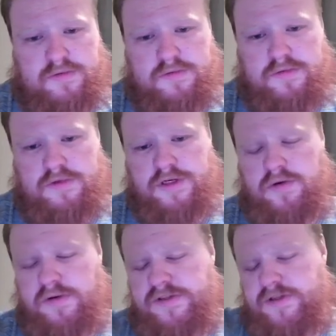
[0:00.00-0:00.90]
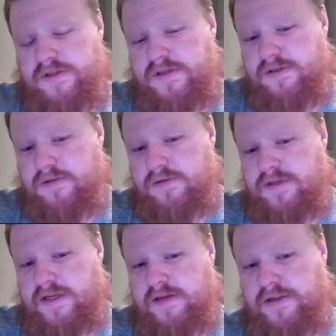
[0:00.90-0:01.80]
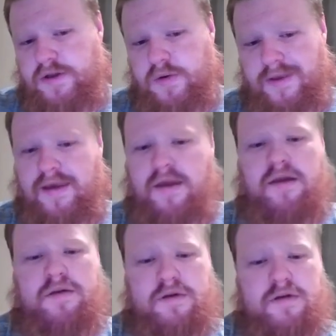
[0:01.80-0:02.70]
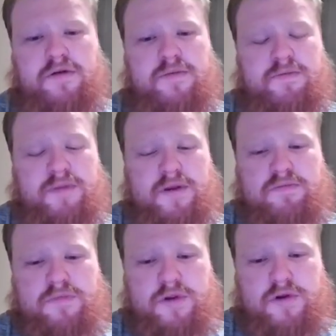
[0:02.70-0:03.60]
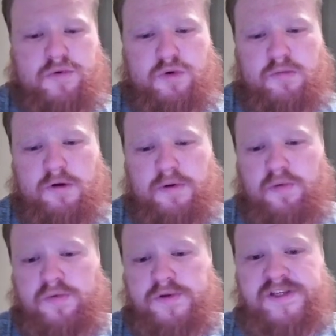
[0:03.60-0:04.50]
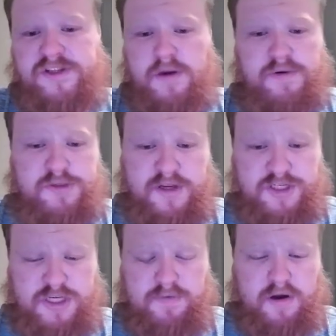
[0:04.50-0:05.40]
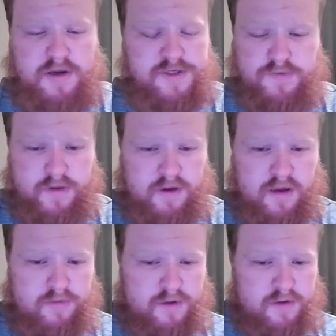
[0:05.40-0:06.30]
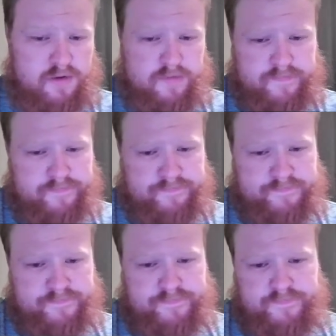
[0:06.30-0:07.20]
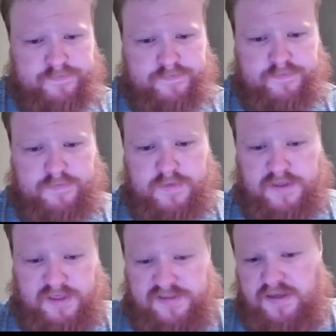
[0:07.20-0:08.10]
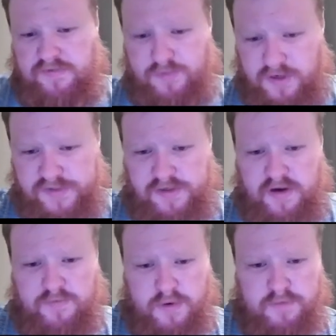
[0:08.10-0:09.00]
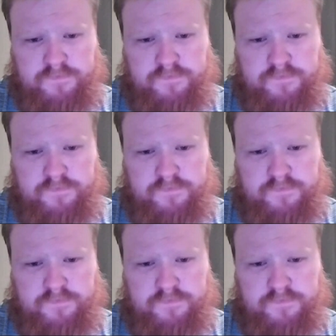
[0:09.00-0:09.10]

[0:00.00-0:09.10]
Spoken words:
Which I know it's technically okay. It would be, normal, but once I start pushing my g pawn, it's really not okay. King safe where he is on f1.